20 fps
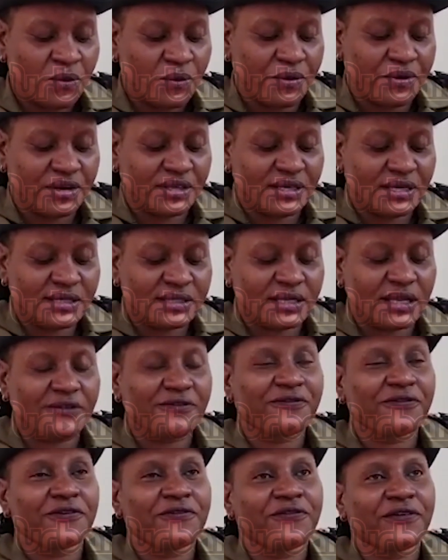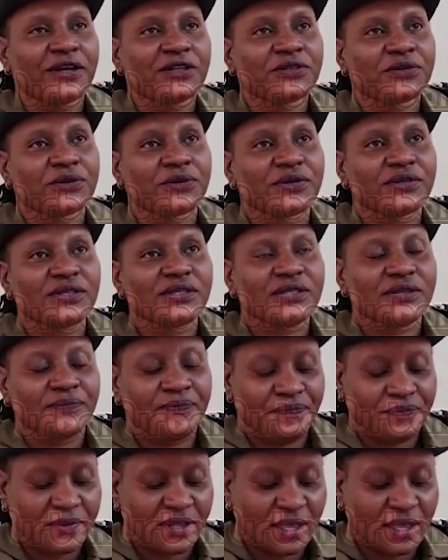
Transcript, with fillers: We registered four fatals,